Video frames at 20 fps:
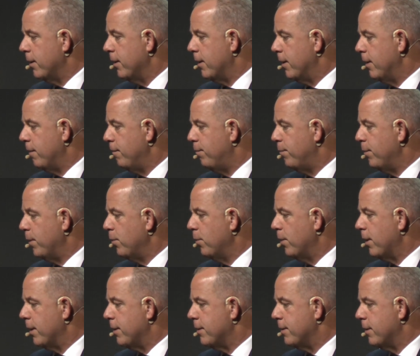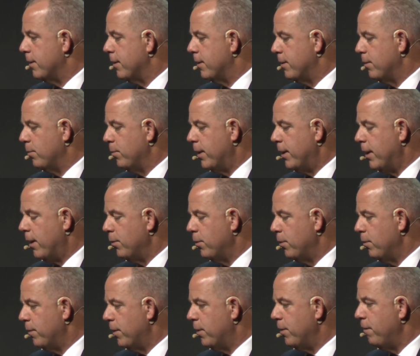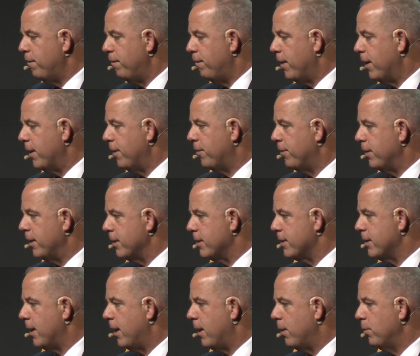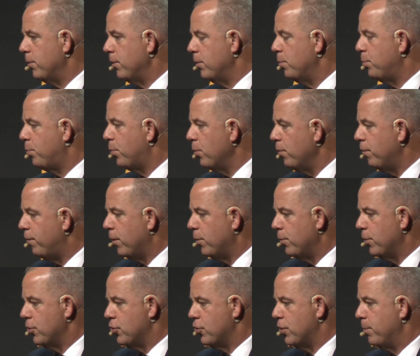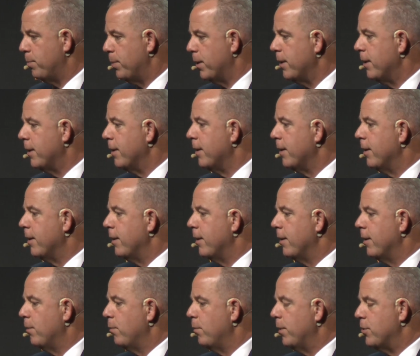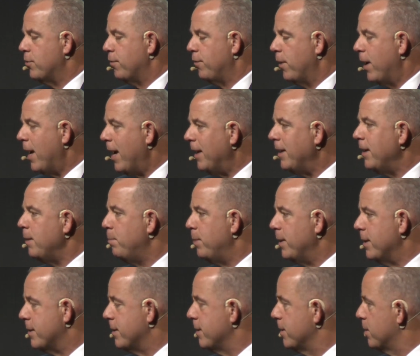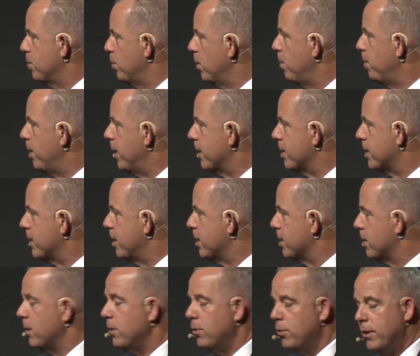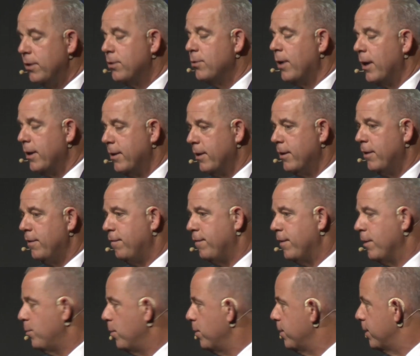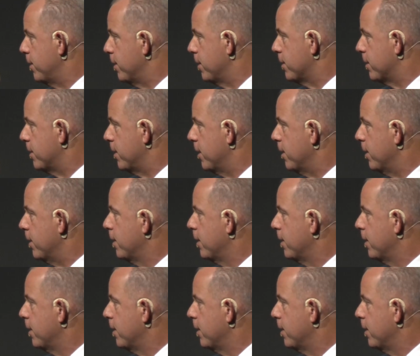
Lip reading: If we look at the way how you verify things, how you prove ownership, which for any business will make sense, you need to identify what it is.